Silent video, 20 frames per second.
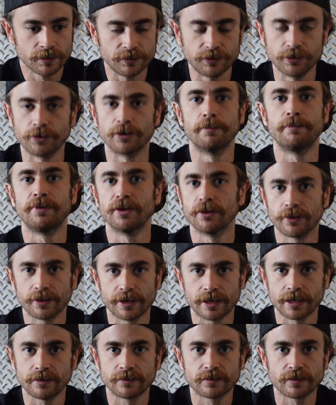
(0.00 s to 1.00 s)

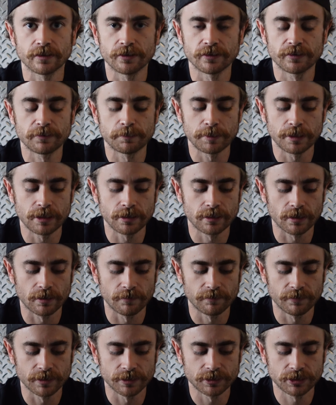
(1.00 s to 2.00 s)
durability, so to speak,
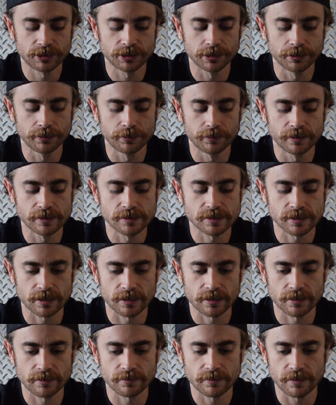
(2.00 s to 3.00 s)
of the shoe is
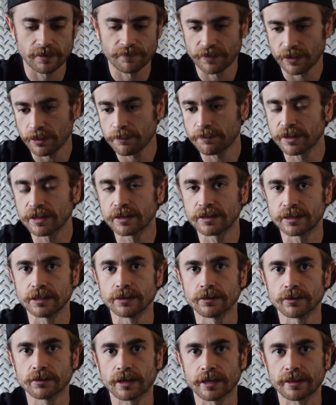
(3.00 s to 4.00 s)
a very big deal.